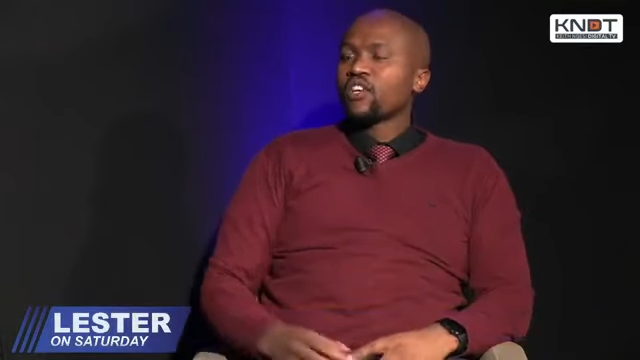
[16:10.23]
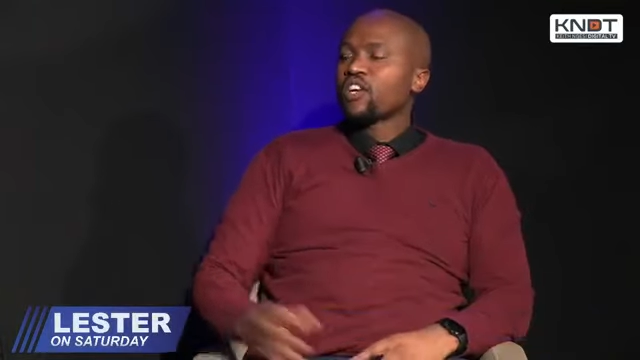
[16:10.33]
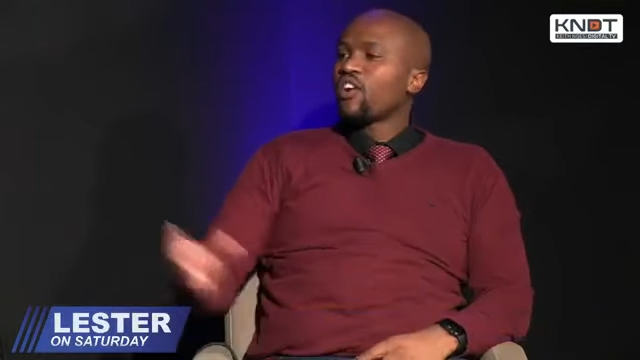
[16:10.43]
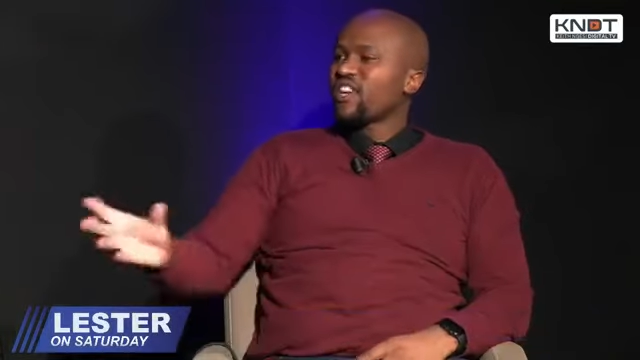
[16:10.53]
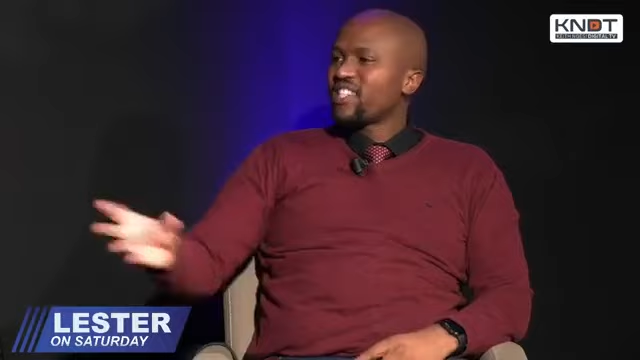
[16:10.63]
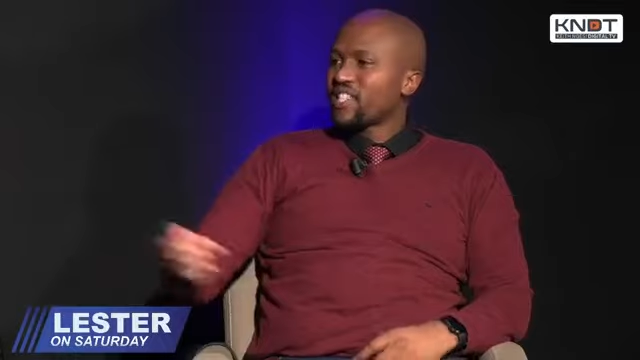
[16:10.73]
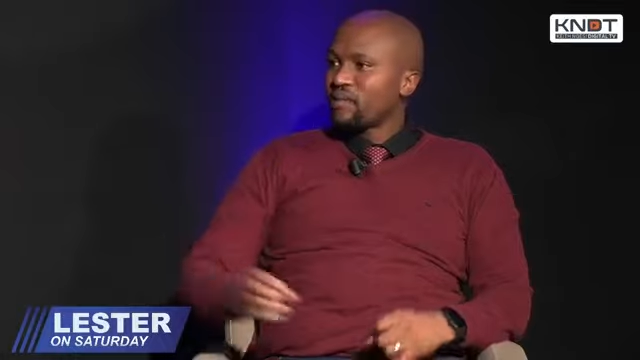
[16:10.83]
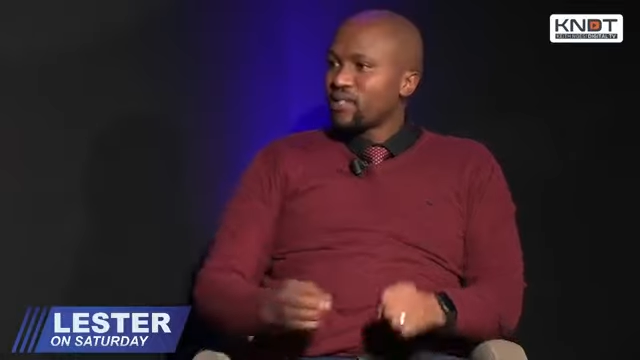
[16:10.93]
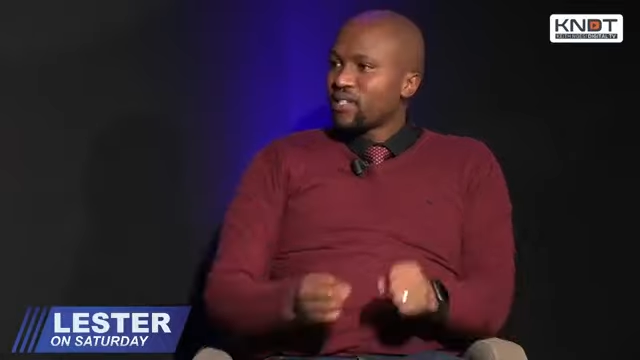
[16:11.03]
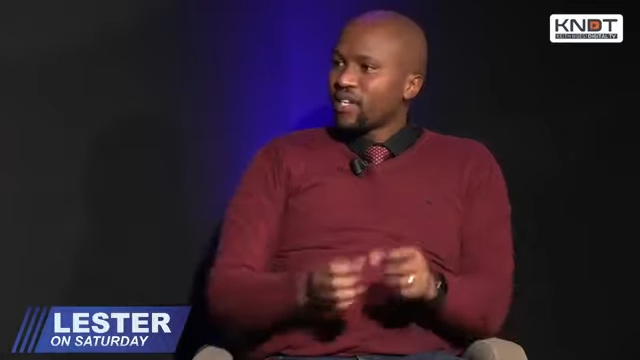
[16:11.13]

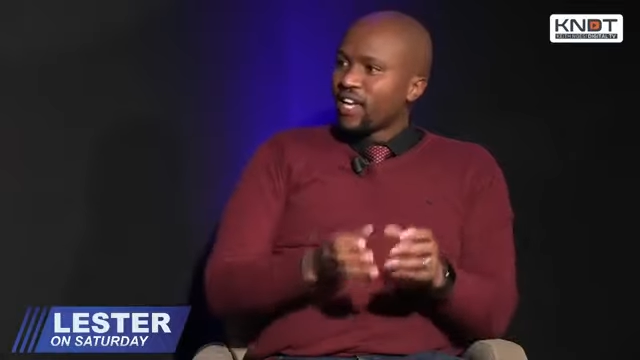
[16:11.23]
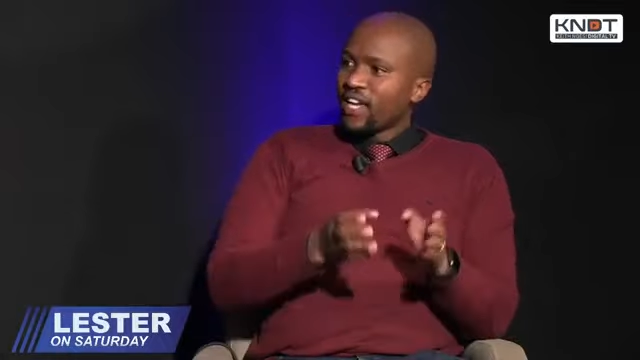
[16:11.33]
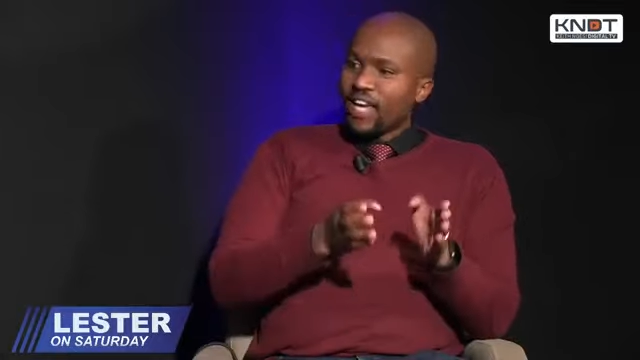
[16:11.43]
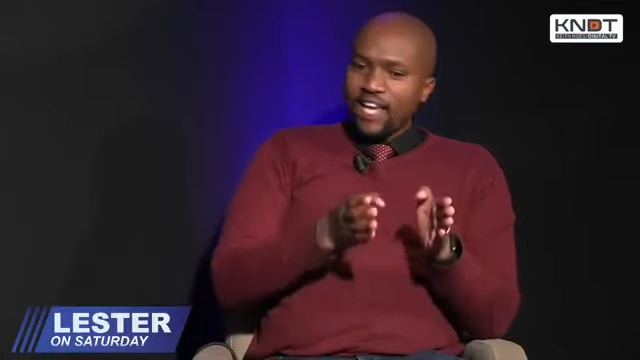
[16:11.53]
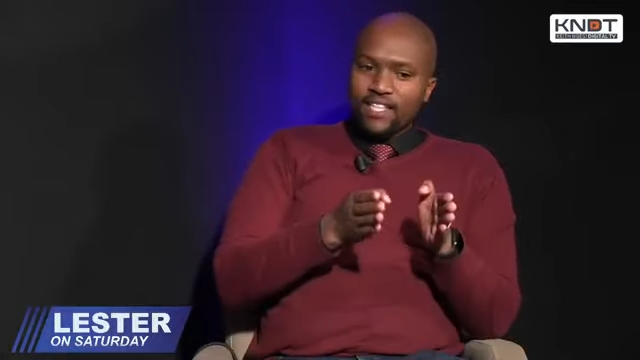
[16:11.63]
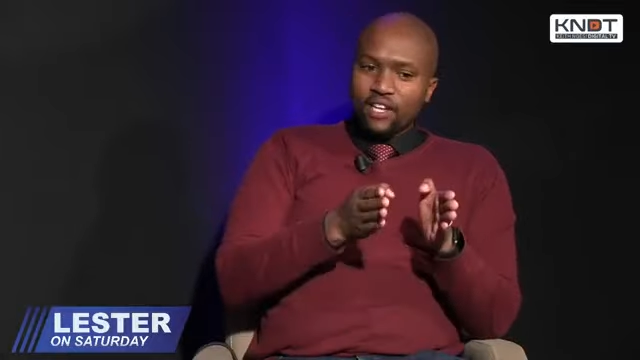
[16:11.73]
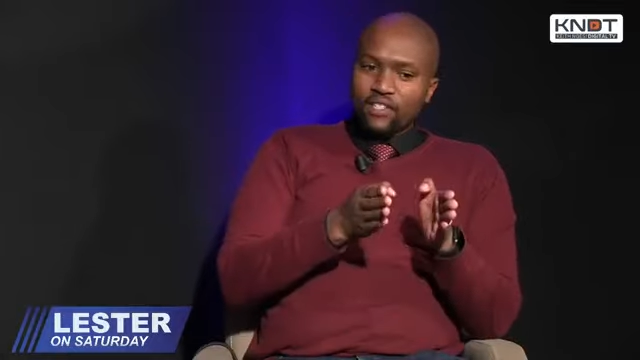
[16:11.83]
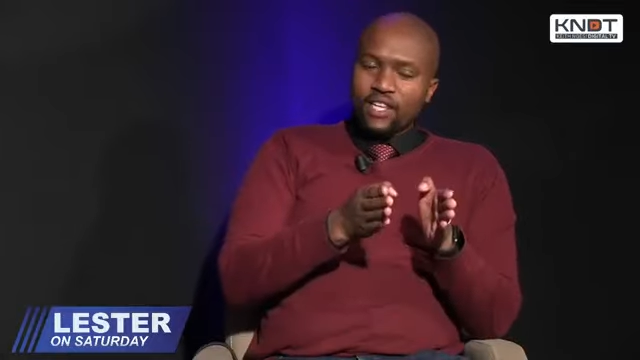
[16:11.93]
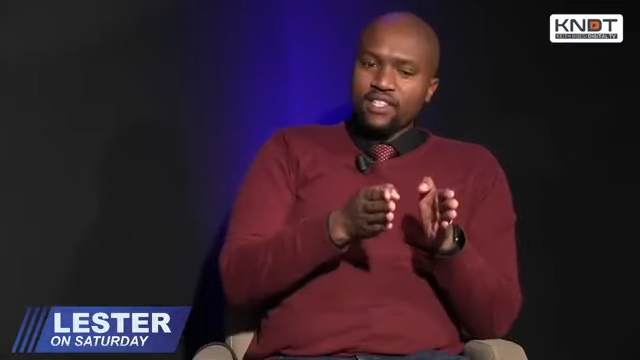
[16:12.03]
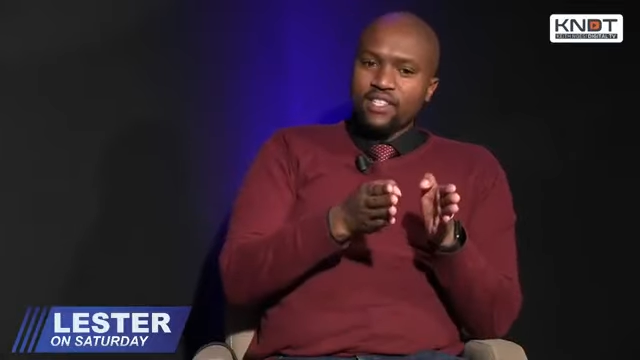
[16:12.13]
concept as
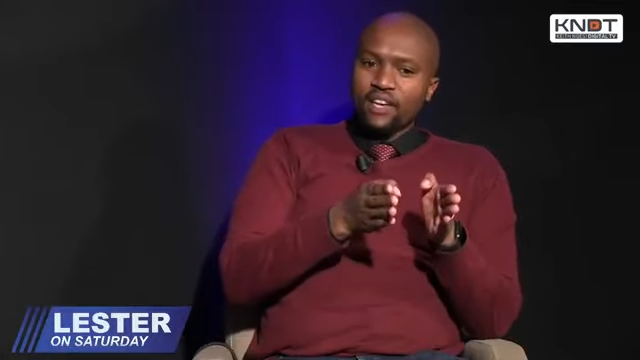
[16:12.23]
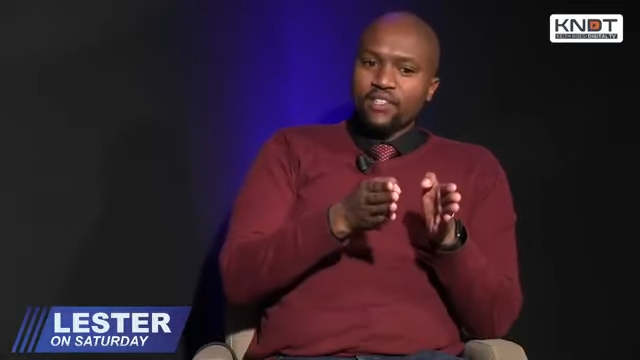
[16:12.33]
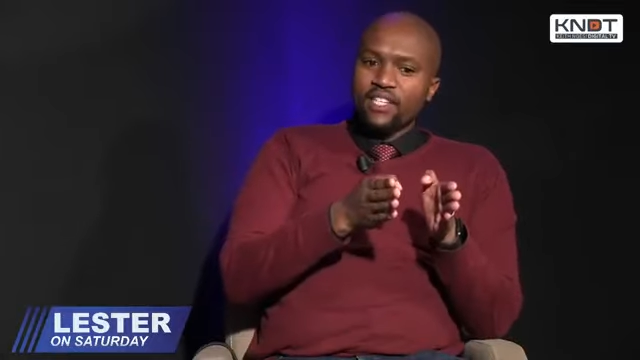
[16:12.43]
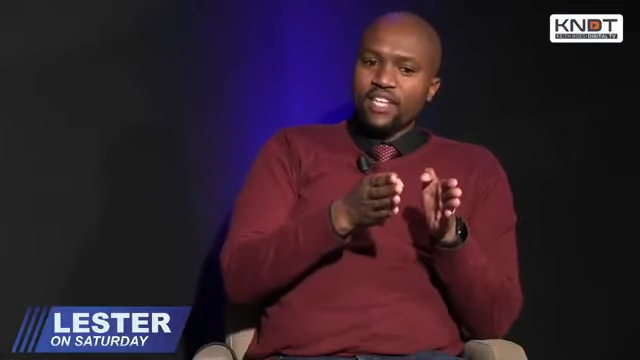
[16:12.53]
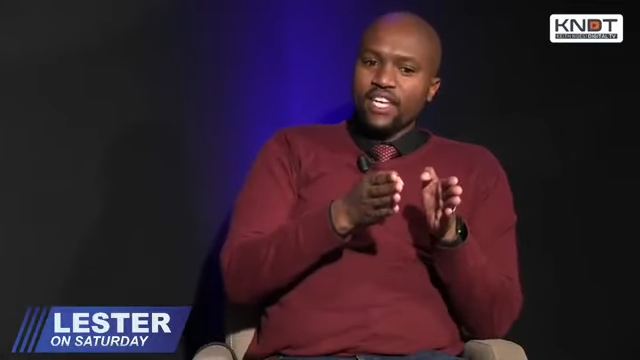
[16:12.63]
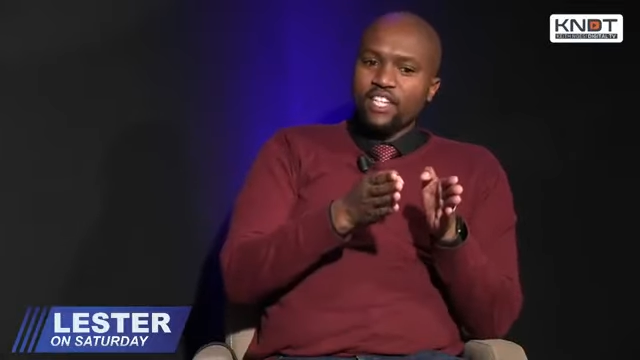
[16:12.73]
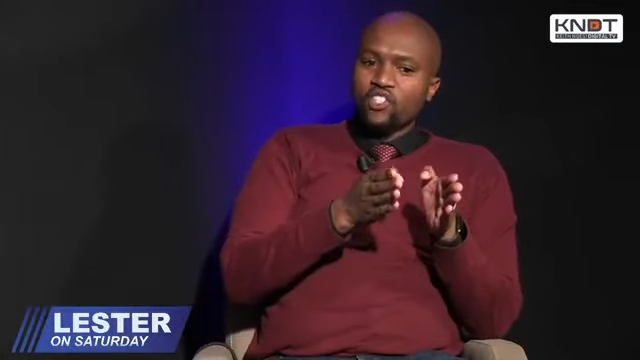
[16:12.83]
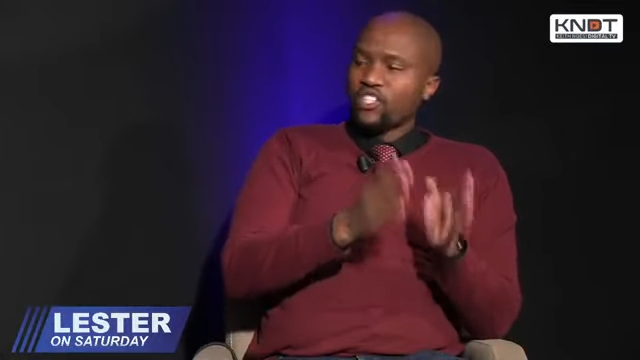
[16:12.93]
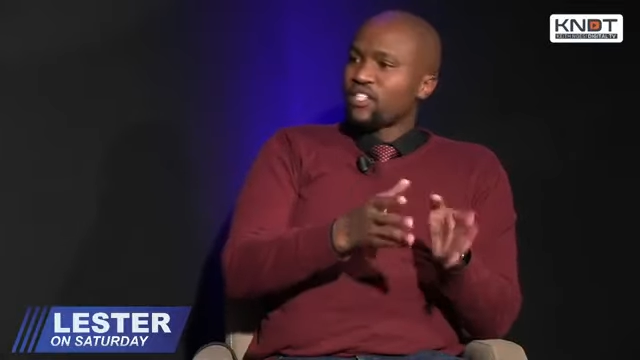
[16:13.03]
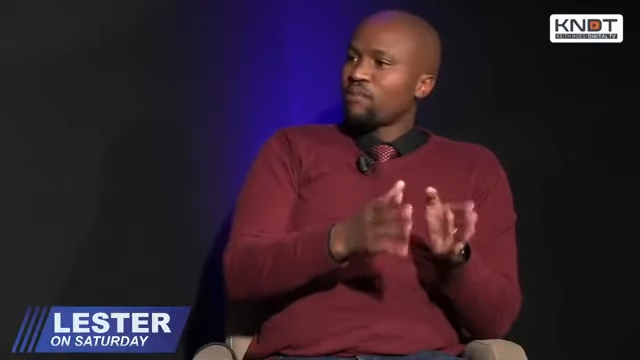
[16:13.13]
SSRT, it's
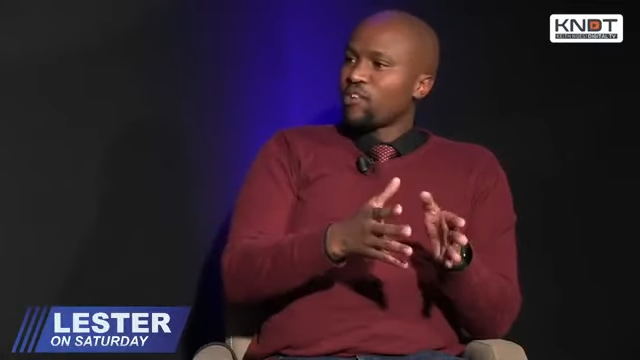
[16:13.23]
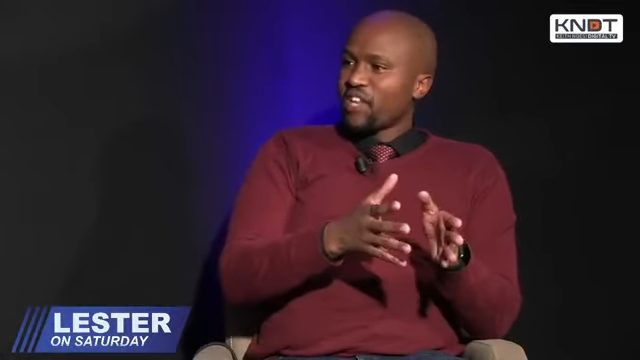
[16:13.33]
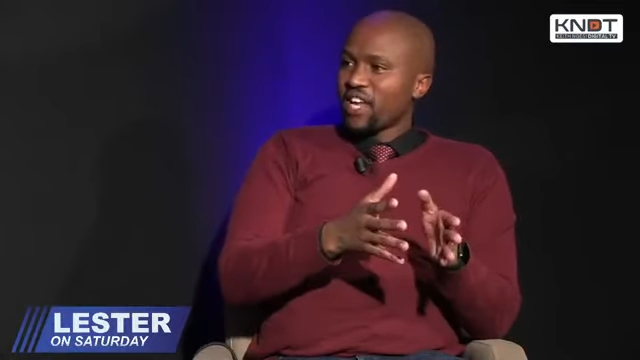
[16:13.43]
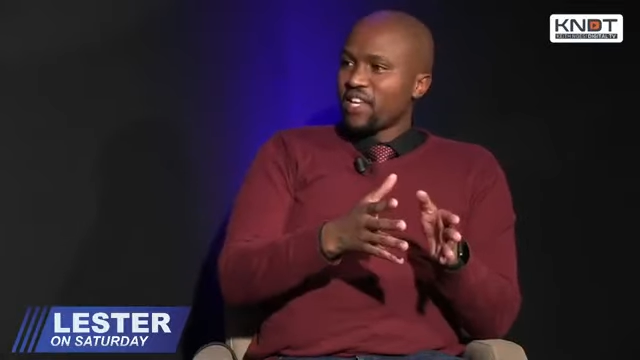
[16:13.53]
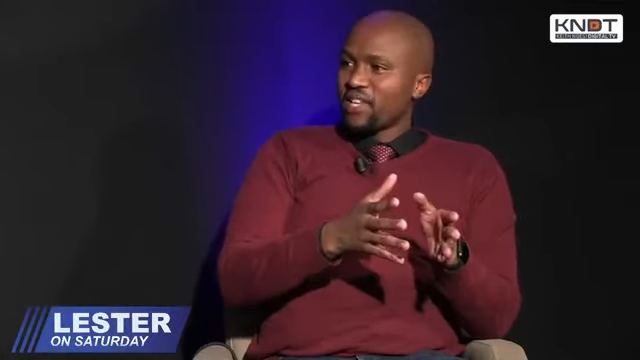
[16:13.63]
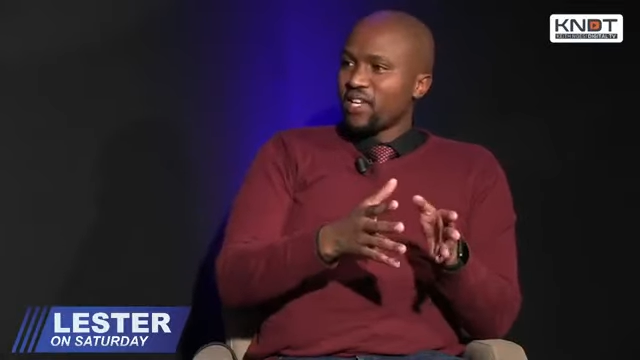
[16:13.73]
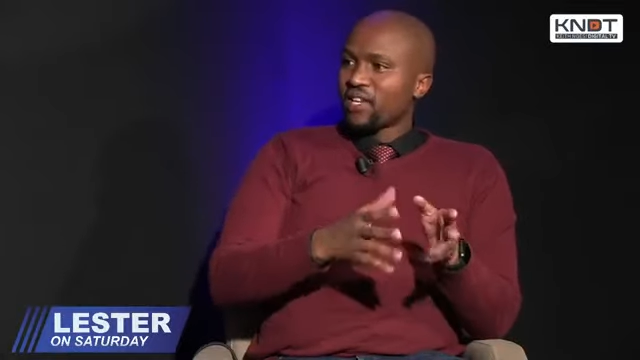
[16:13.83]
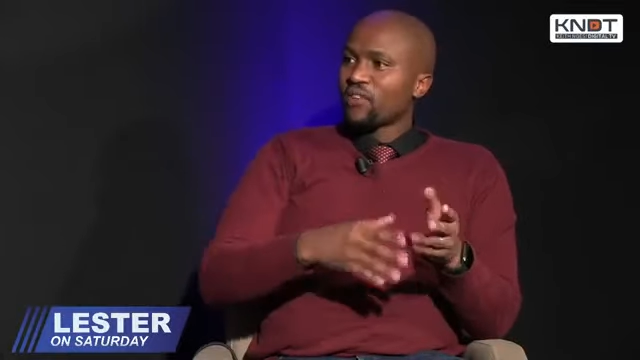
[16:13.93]
just a mhlonyane thing.